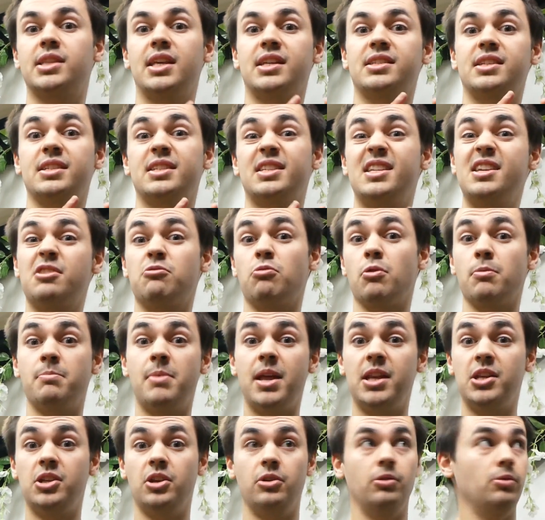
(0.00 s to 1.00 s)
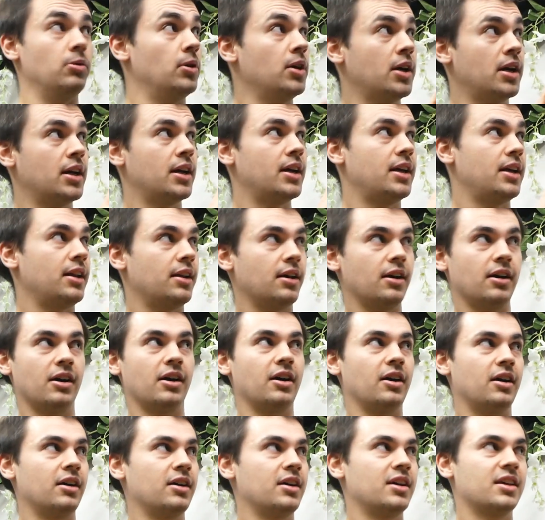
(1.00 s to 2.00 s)
There's a secret menu in
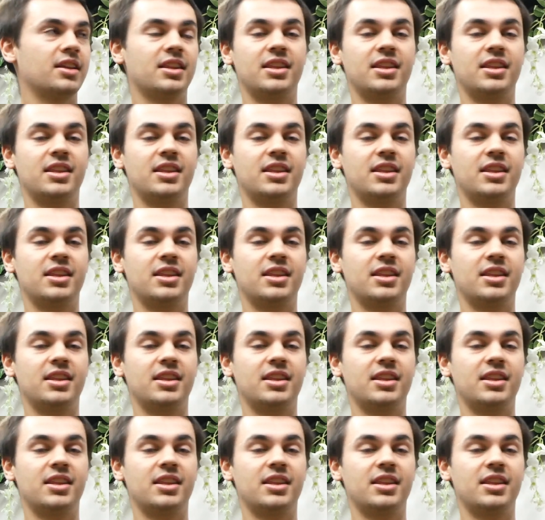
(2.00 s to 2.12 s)
our